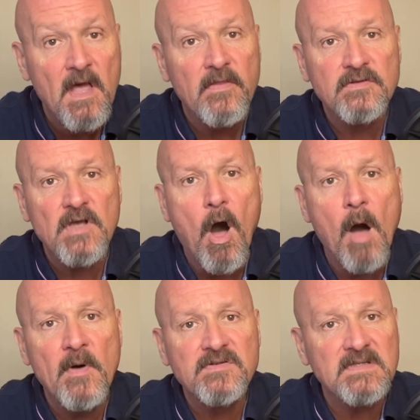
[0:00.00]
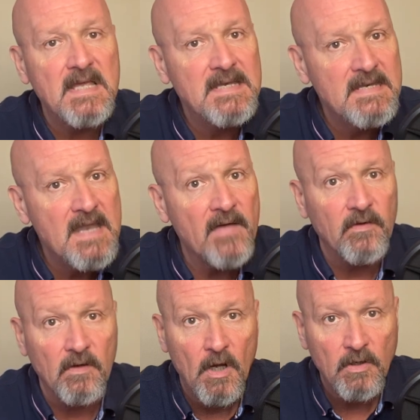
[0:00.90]
There's almost
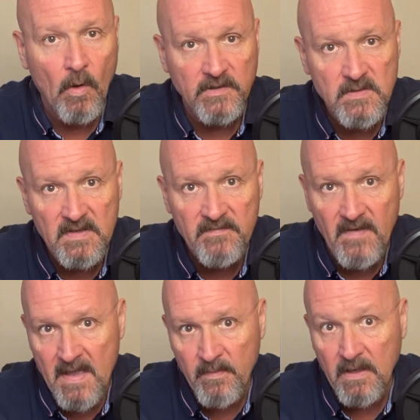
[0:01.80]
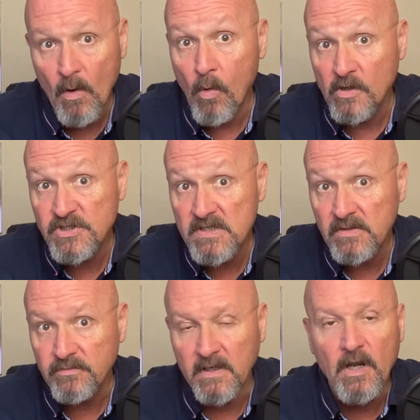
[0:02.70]
never going to be family or
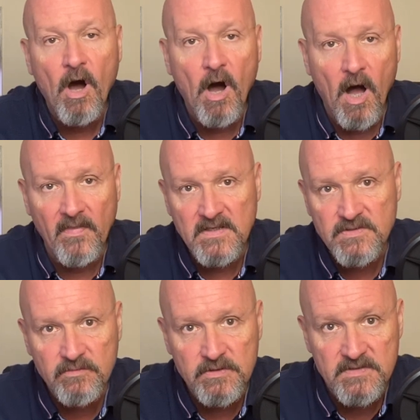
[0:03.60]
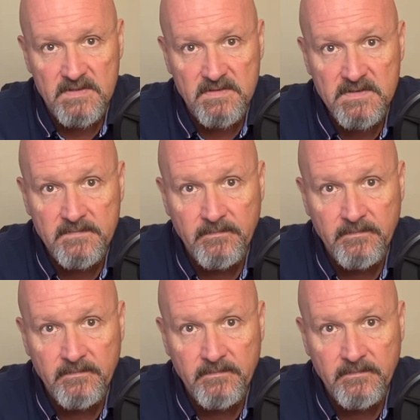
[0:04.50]
children on these cruises.